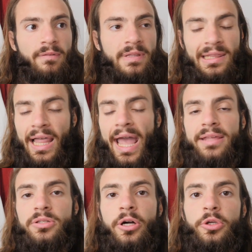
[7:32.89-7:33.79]

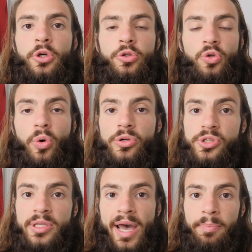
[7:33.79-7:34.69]
land on your
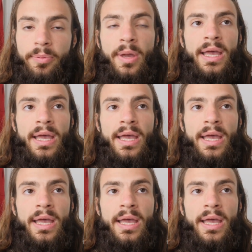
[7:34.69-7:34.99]
doorstep.